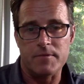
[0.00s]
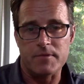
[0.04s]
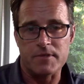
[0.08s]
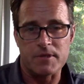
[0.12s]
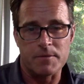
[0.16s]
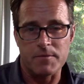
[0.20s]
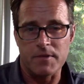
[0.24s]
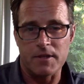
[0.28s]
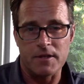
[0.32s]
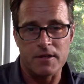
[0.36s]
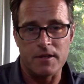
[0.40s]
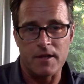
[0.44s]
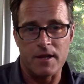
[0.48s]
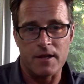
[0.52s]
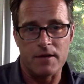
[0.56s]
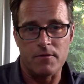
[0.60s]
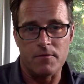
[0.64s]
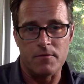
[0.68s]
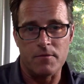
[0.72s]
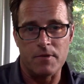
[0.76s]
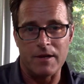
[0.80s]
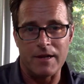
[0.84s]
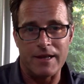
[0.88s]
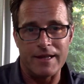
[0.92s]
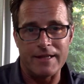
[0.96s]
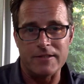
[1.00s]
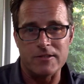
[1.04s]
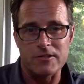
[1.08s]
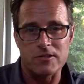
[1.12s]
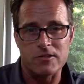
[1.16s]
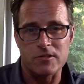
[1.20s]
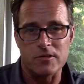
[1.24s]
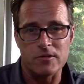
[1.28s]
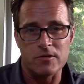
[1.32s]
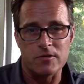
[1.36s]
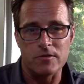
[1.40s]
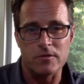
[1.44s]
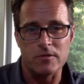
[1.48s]
something that relates
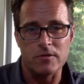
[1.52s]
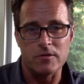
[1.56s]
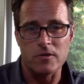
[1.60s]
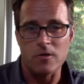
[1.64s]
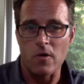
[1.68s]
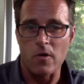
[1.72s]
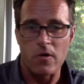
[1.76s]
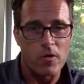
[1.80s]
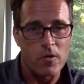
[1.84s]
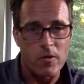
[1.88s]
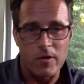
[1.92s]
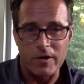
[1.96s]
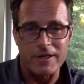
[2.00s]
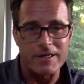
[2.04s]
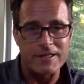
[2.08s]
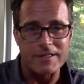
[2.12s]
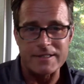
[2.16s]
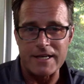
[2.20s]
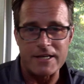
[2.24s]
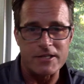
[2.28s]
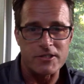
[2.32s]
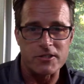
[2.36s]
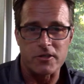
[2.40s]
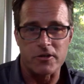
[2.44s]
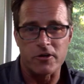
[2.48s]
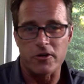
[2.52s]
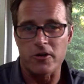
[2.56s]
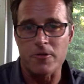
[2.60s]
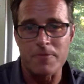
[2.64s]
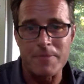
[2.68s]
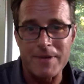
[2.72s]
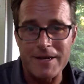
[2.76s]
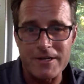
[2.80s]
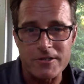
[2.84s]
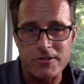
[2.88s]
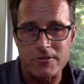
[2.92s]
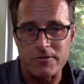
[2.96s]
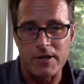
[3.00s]
to your organization or your
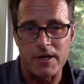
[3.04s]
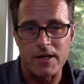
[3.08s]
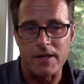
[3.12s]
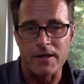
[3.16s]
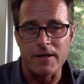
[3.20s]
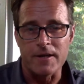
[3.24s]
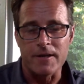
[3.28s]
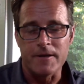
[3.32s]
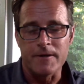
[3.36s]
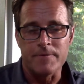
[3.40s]
ministry.